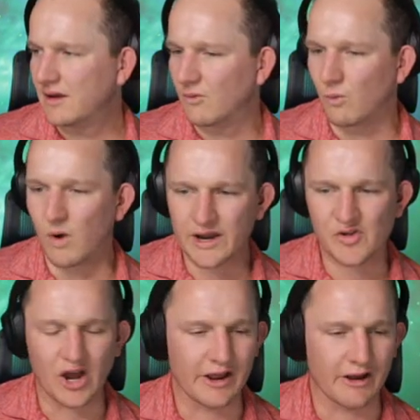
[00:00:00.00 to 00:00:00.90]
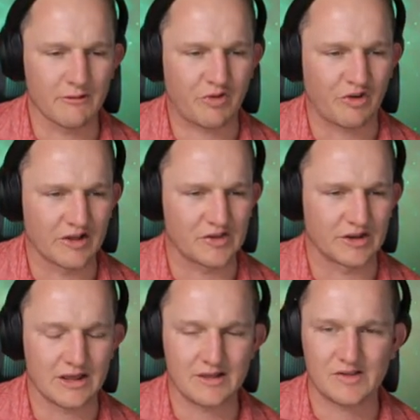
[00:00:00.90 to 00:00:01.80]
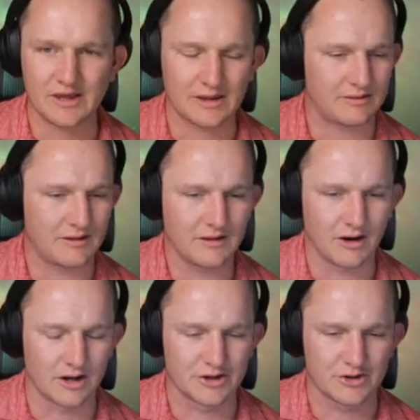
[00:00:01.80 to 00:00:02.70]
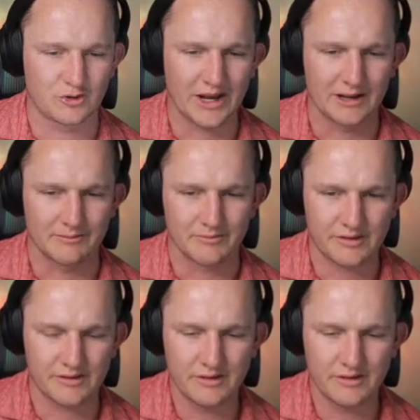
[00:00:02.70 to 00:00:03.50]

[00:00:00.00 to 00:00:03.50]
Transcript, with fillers: what is going on with Tossin? Is he on Dwellums?